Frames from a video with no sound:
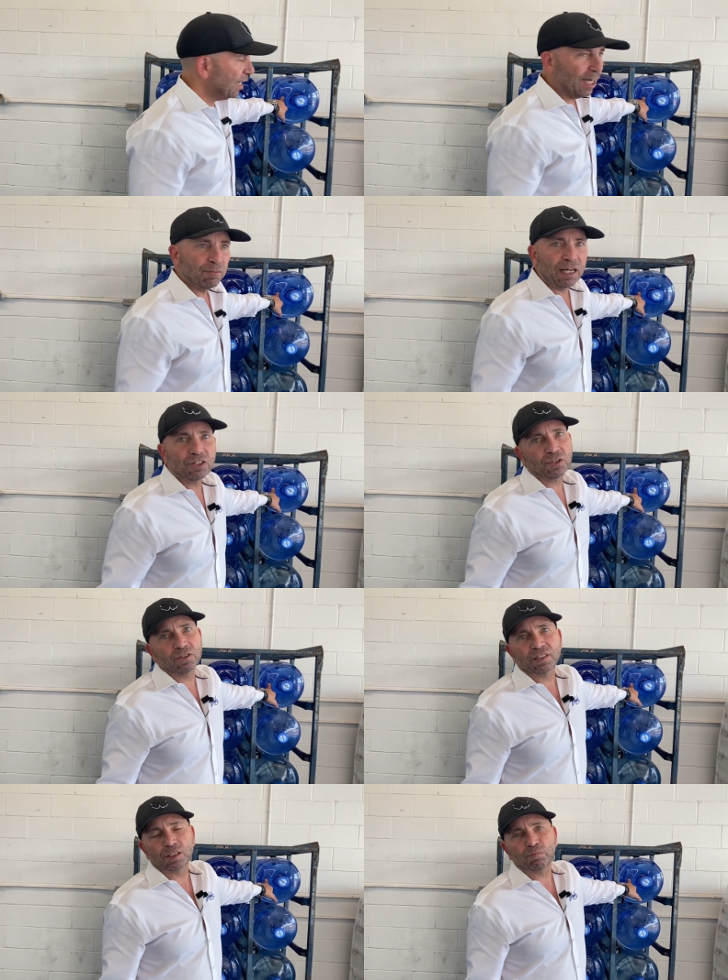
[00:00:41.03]
and make sure it
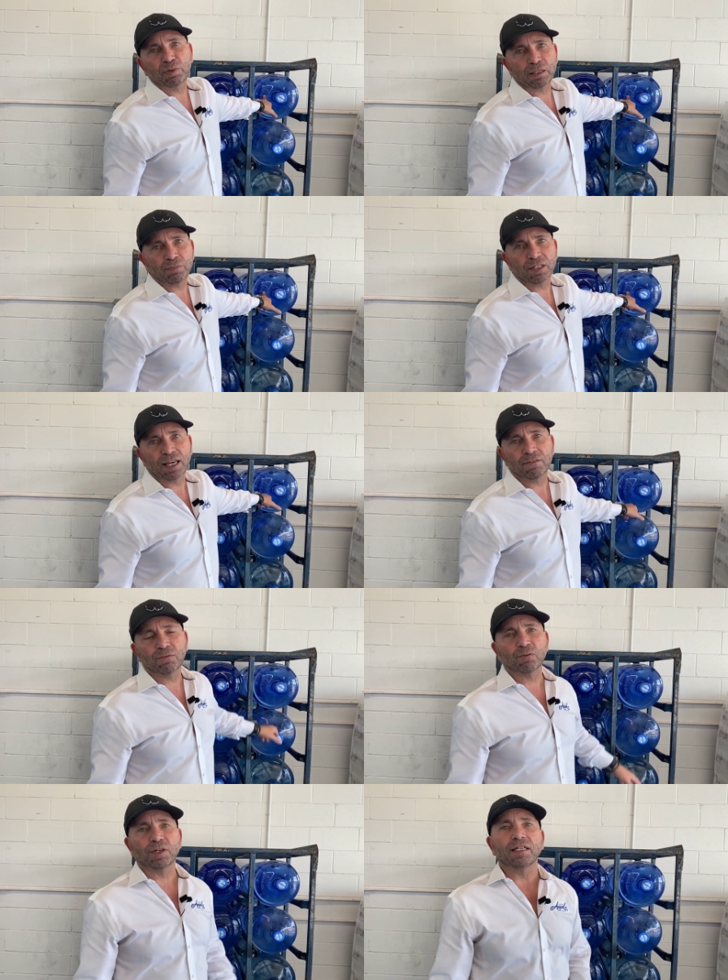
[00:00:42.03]
says B P A
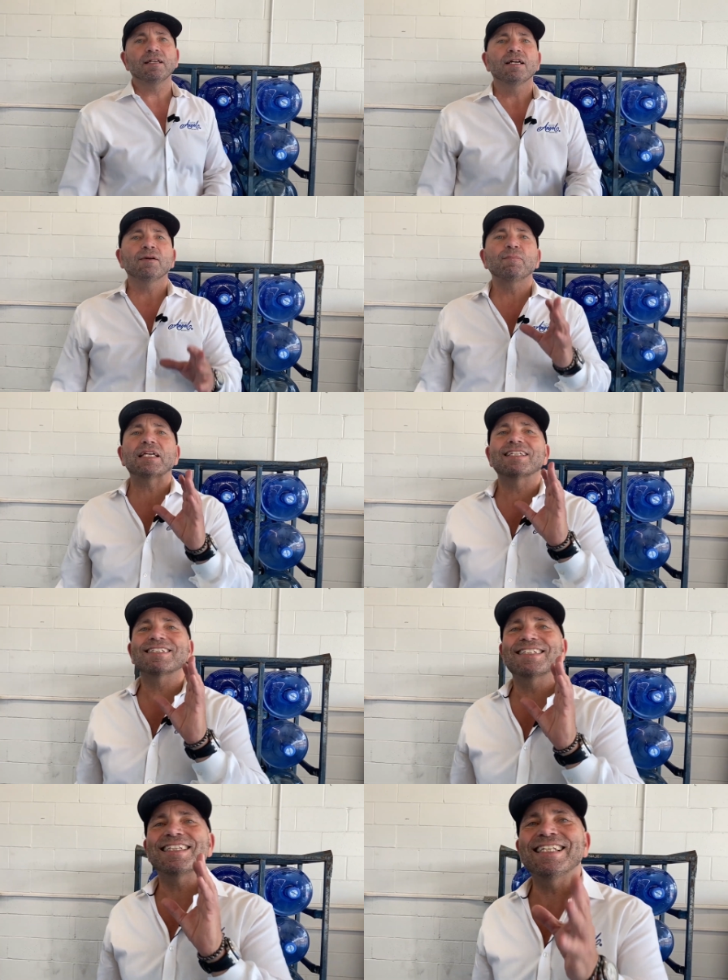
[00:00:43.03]
free, because
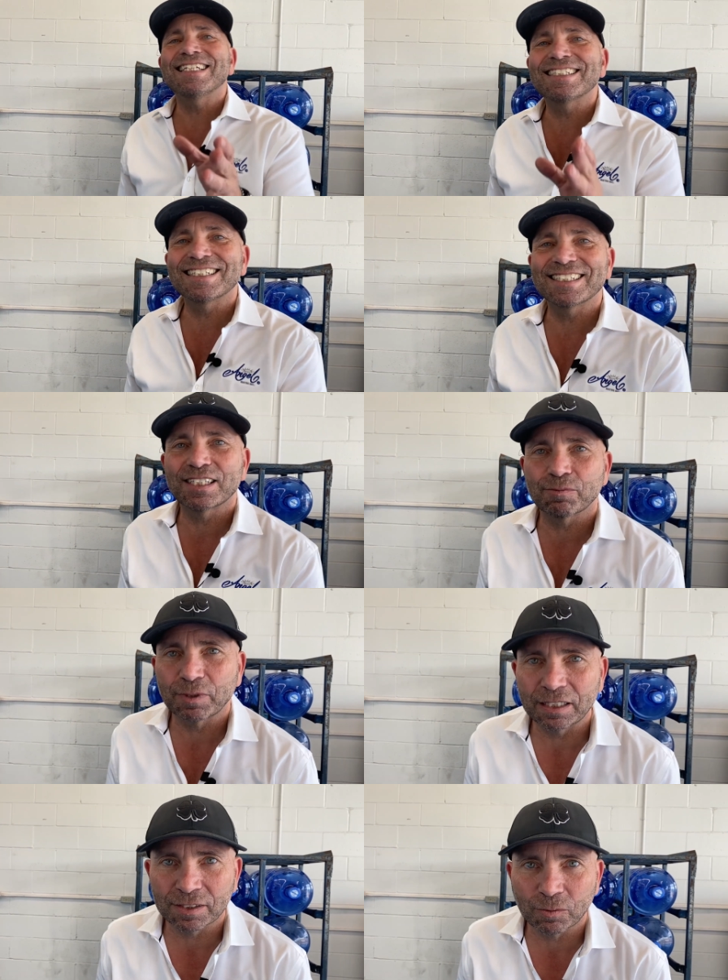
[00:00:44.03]
this is the
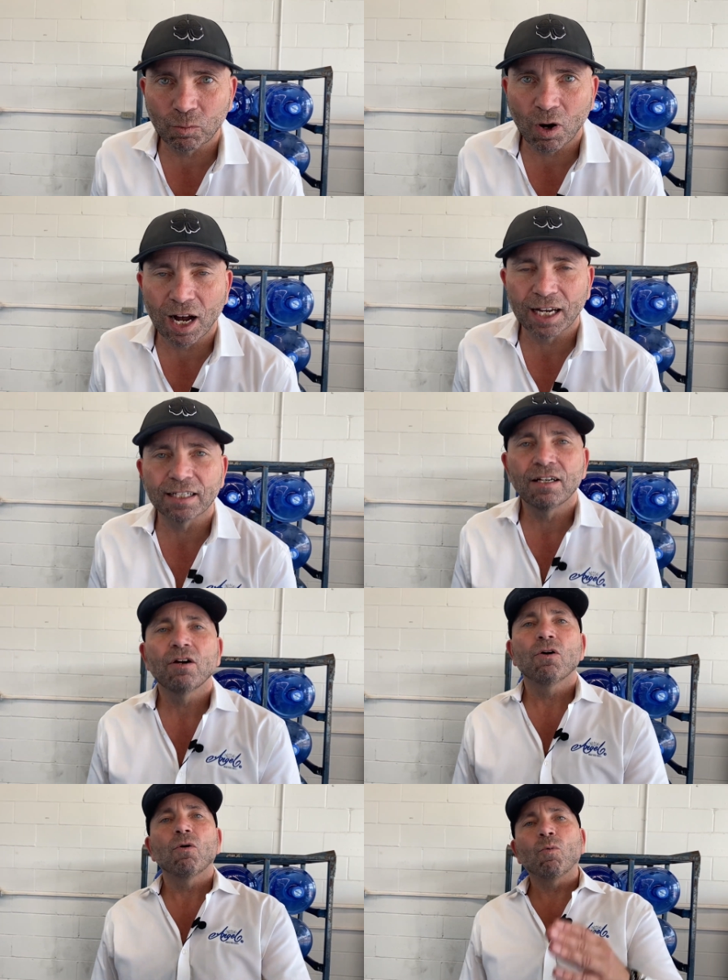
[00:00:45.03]
reason why.
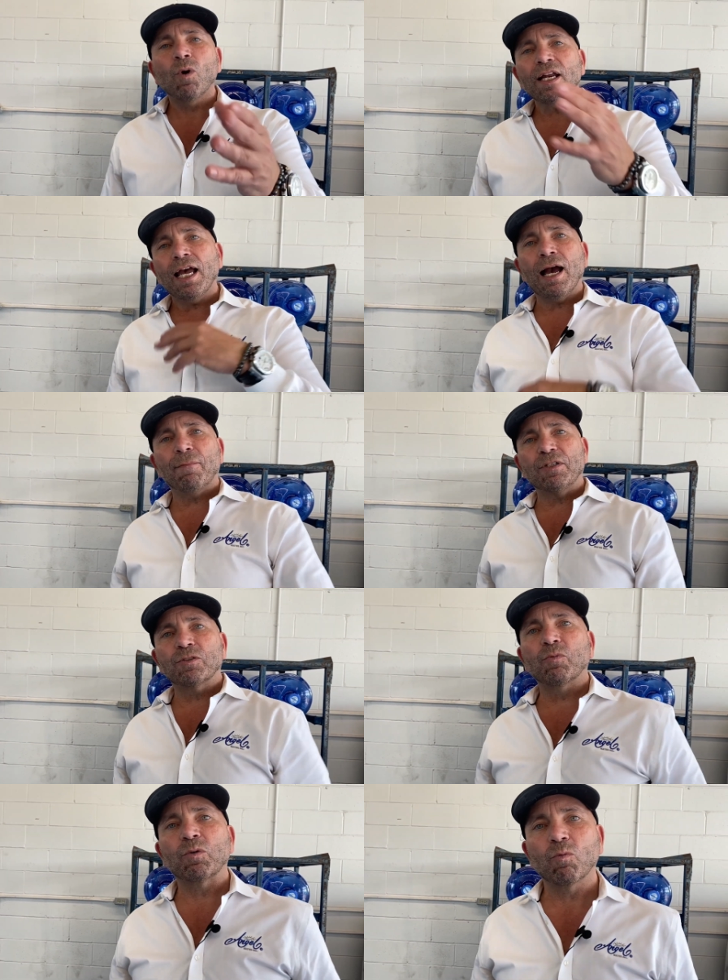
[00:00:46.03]
What happens
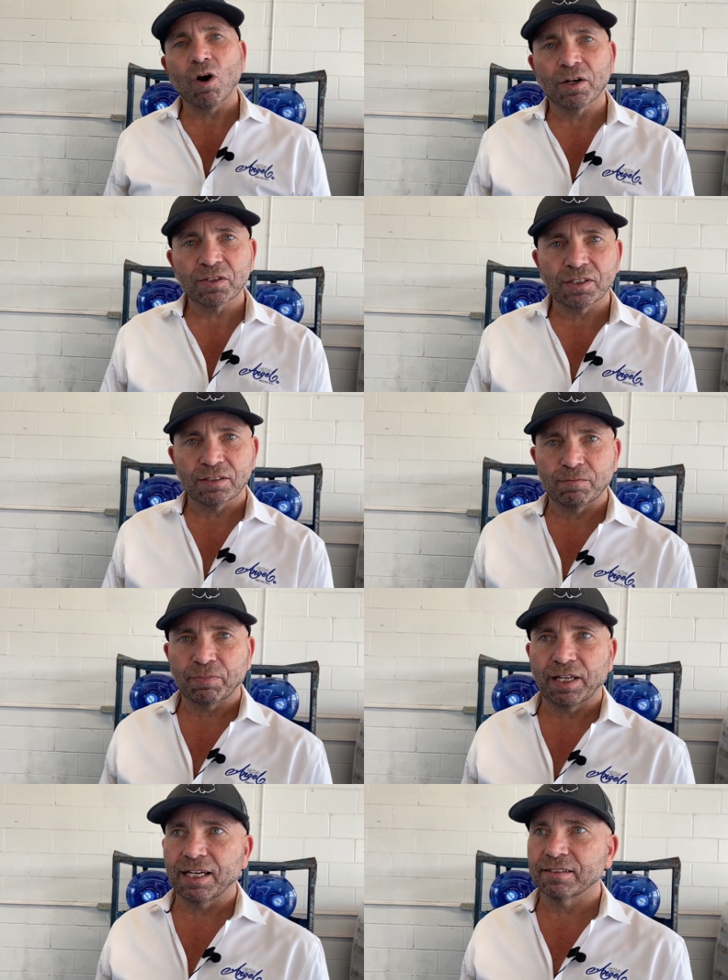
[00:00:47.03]
when water sits in
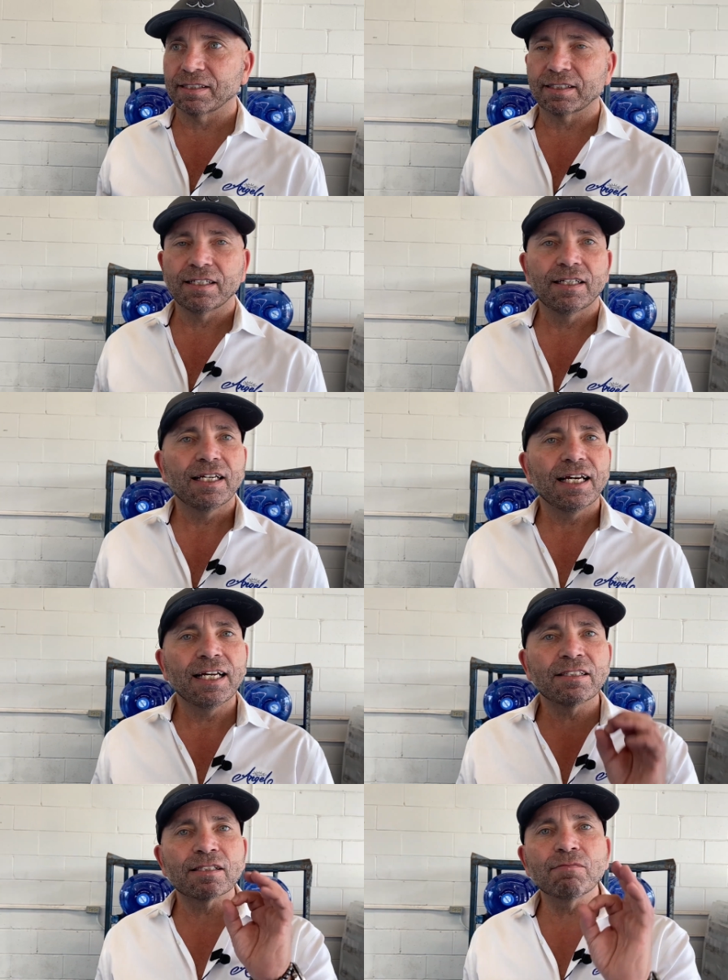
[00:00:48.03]
plastic?
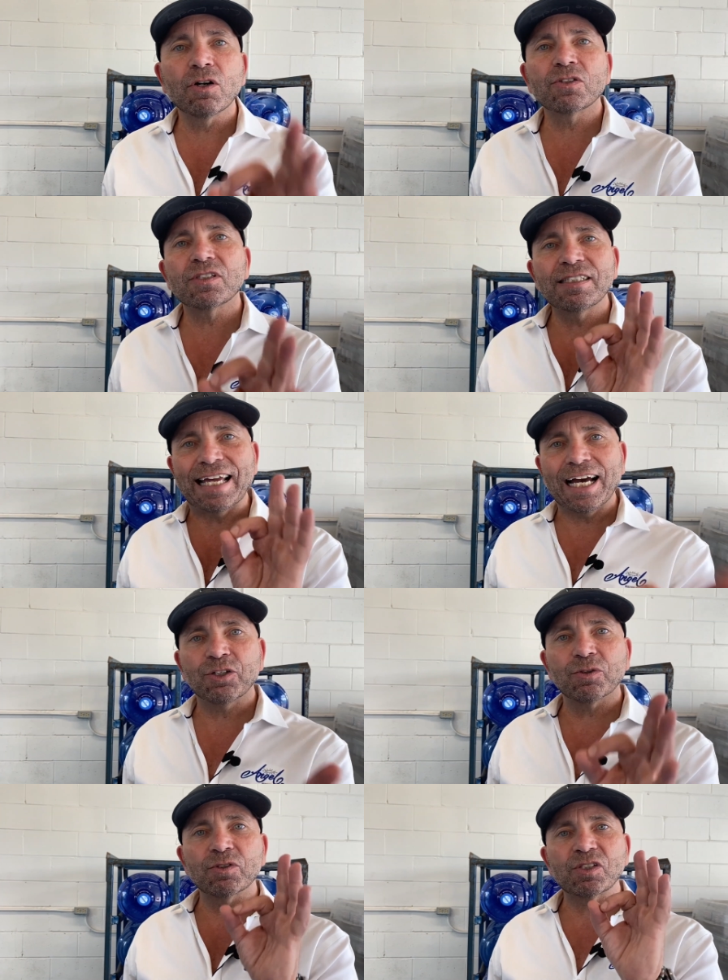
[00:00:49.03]
It's the most
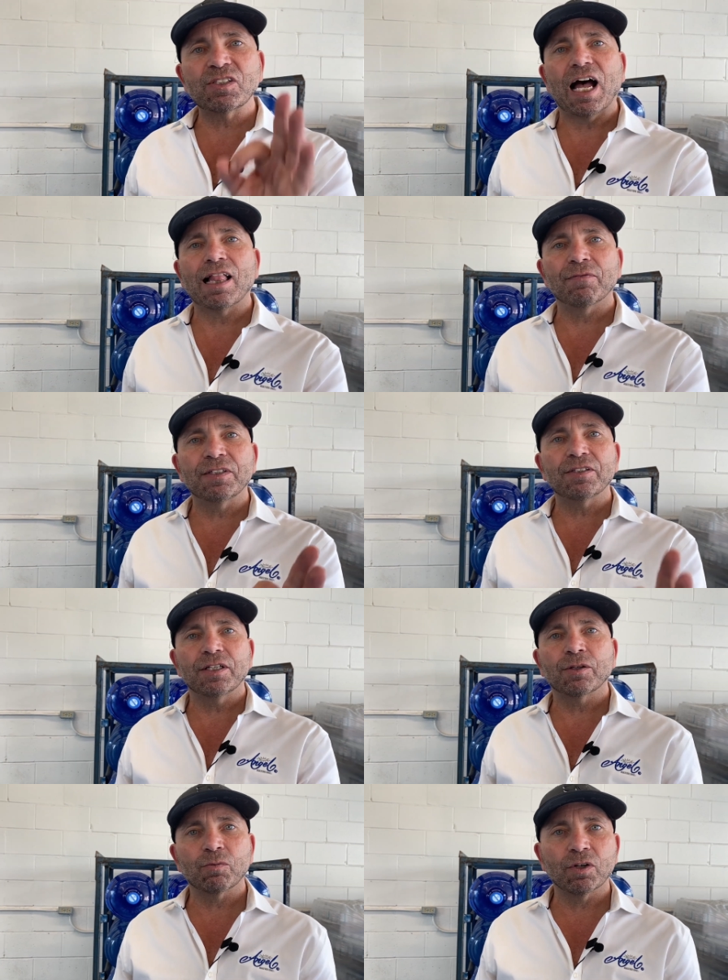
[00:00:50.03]
natural solvent in
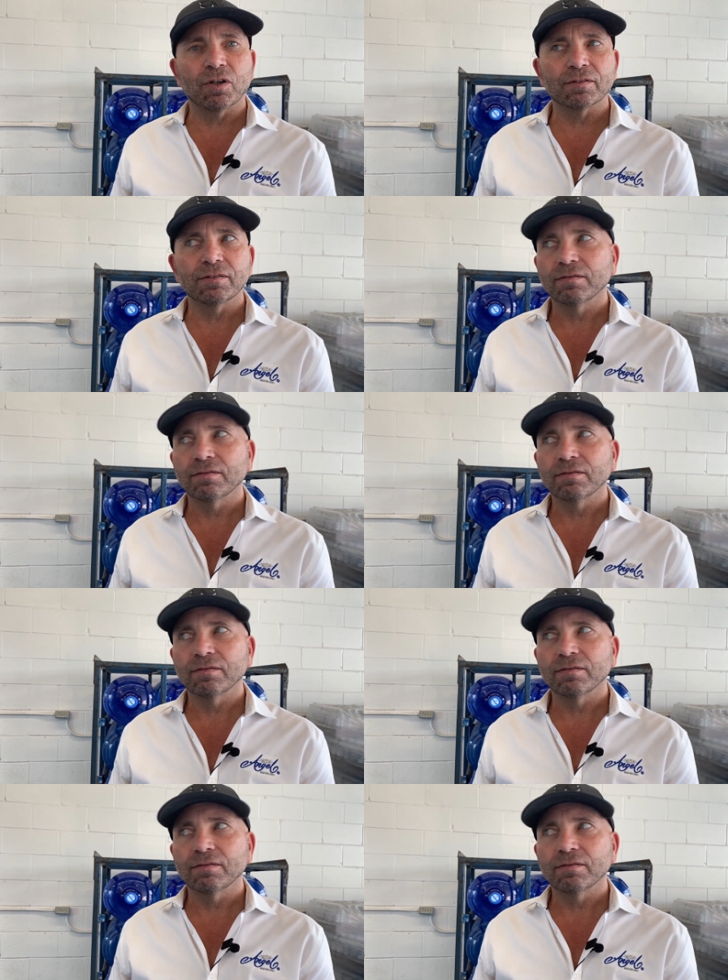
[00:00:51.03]
the world.